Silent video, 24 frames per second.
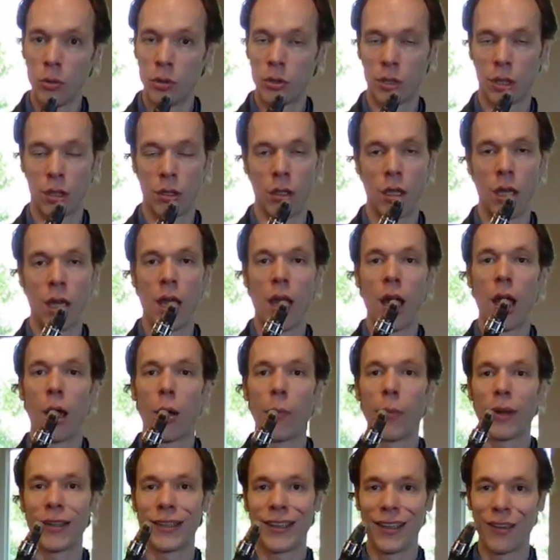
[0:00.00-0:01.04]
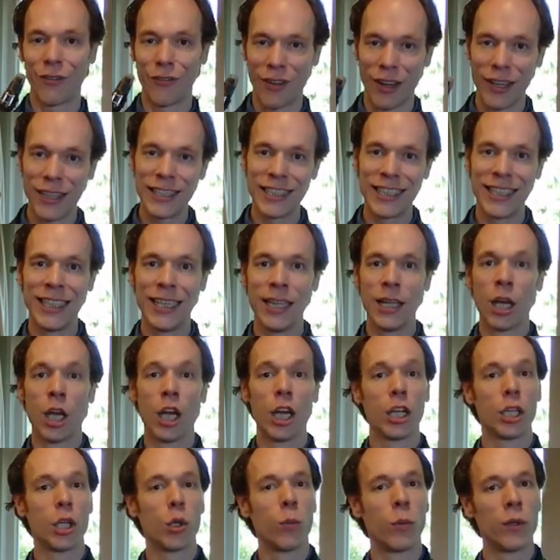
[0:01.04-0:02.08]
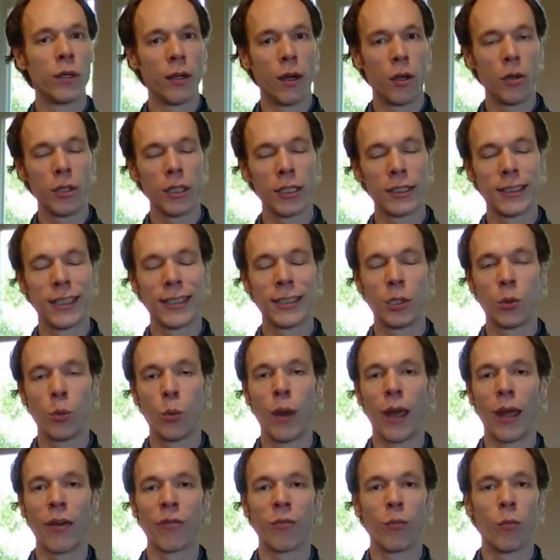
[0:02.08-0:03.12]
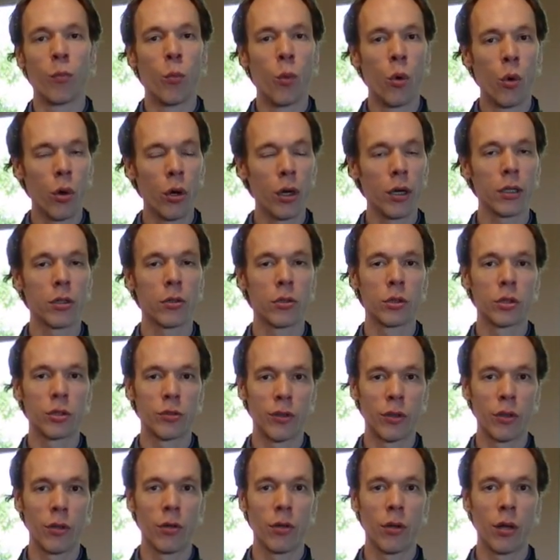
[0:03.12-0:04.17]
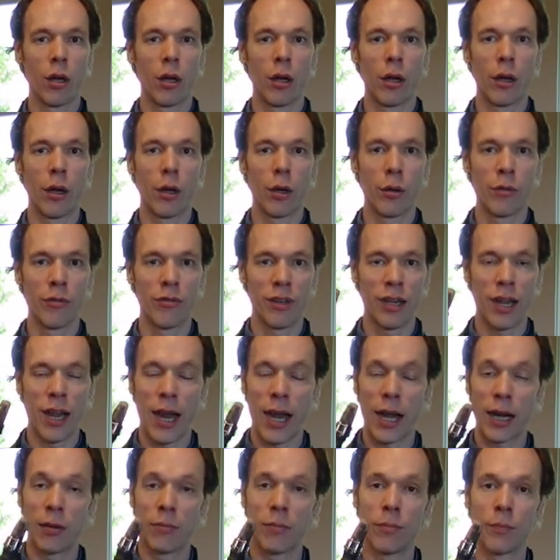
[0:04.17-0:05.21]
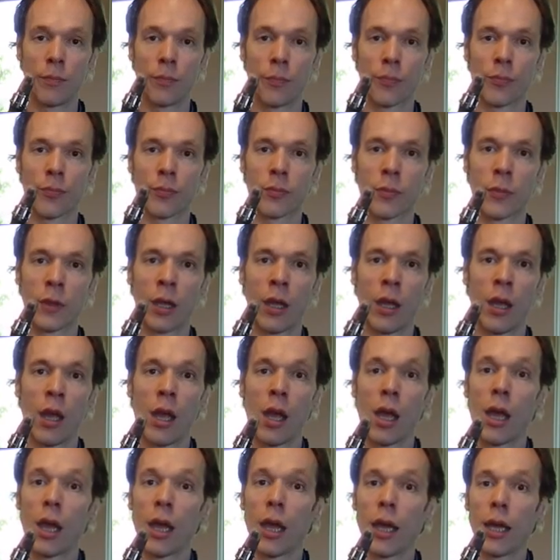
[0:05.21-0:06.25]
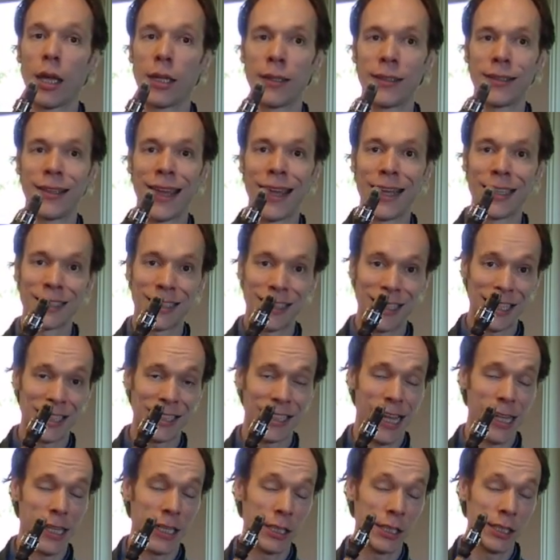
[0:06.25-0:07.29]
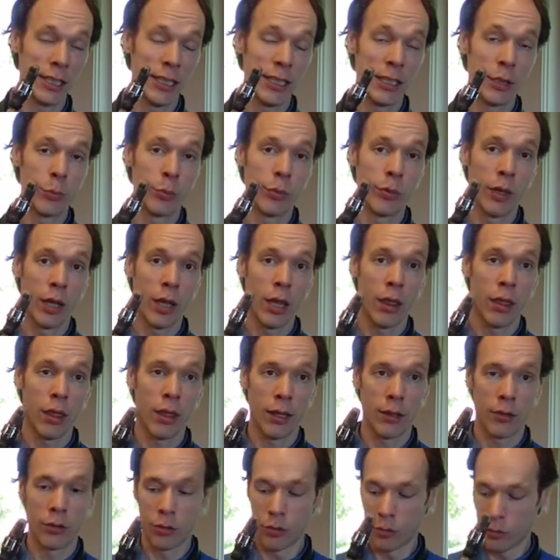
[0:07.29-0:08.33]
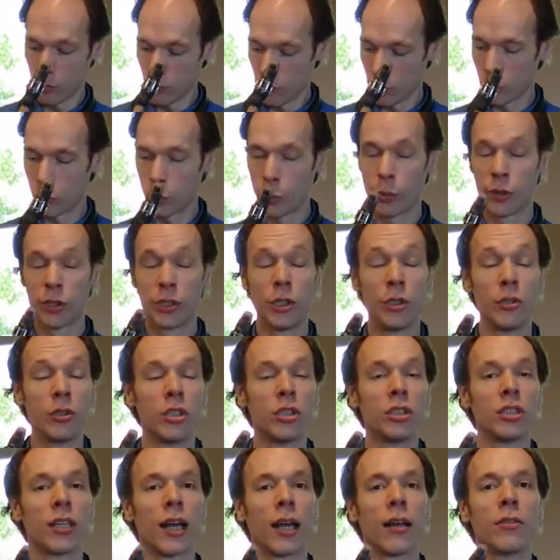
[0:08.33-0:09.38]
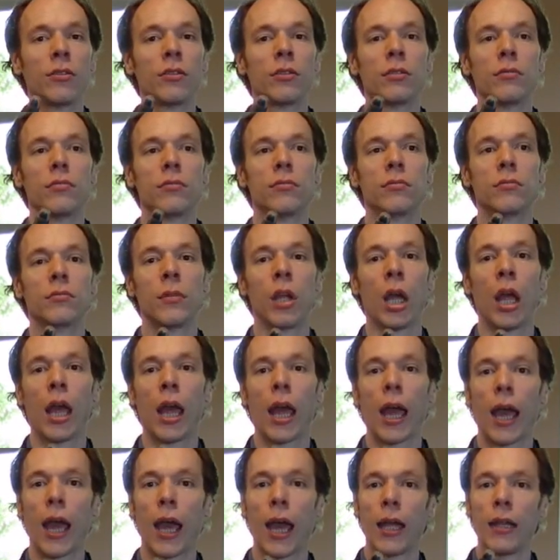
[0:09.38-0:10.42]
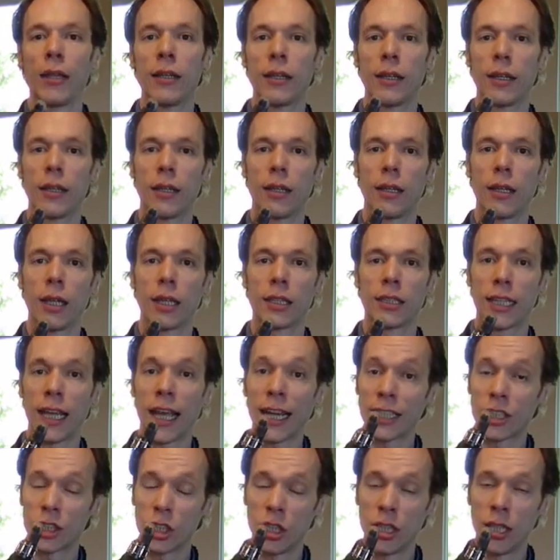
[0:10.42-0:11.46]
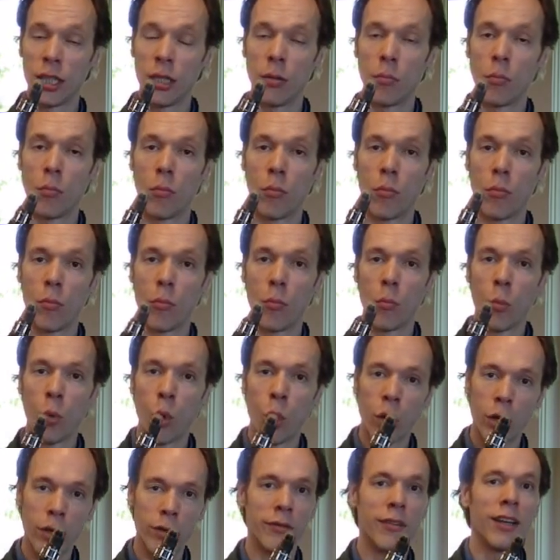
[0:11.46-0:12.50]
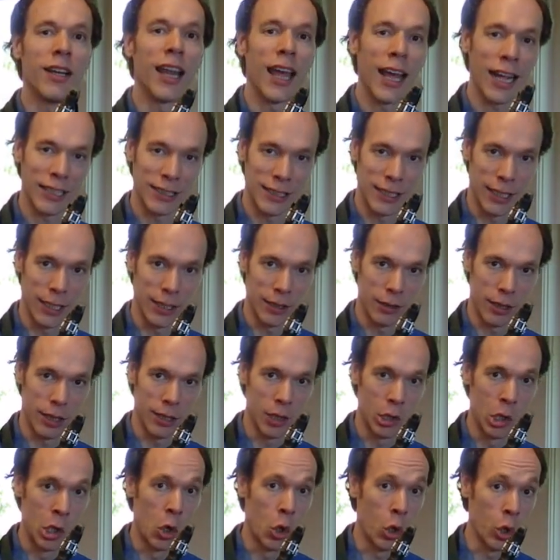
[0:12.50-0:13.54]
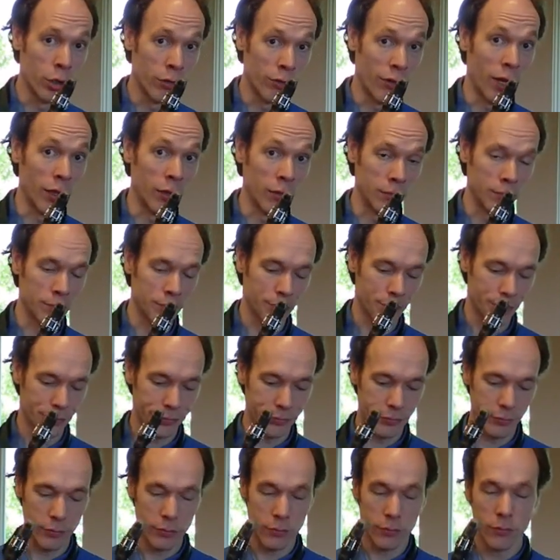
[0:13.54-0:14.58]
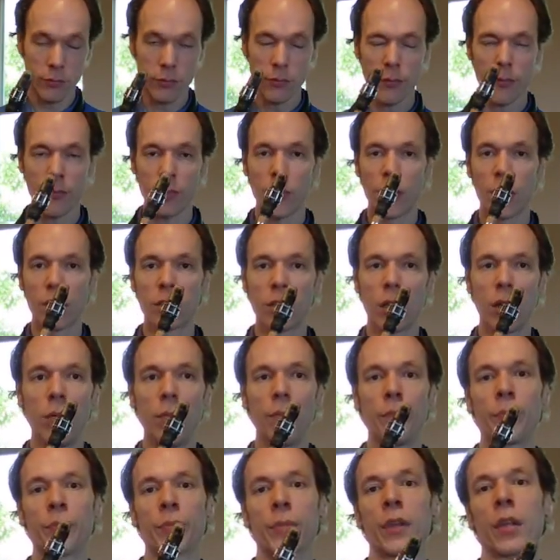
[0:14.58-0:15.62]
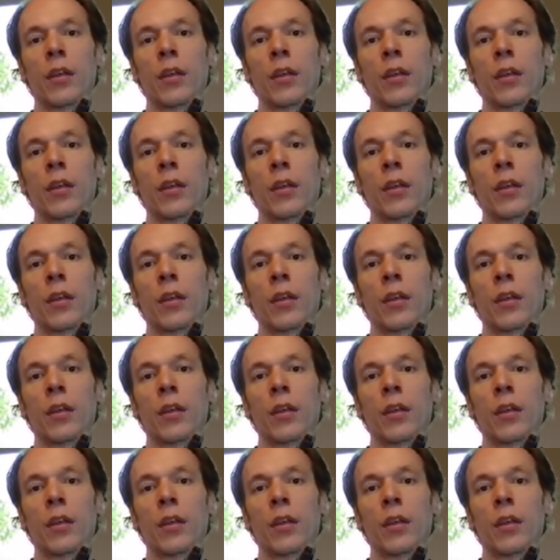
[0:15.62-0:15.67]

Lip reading: also, but eventually you will notice that you will have more control over the air. It takes less energy to breathe and to produce a sound, and it's actually more relaxing in the long run. So